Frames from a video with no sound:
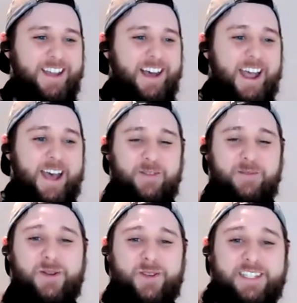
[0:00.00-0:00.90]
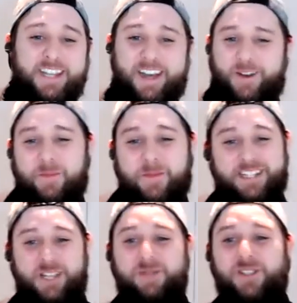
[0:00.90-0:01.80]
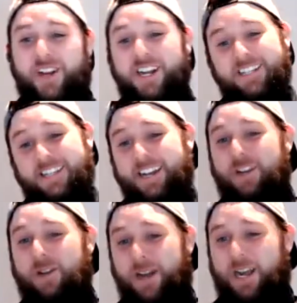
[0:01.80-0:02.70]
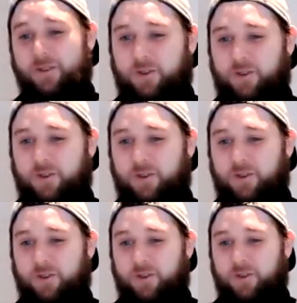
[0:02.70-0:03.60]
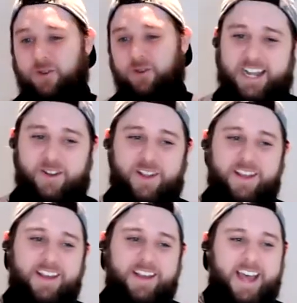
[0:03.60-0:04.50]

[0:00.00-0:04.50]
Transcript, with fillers: I have it broken down. My team is very excited about how we're going to break it down.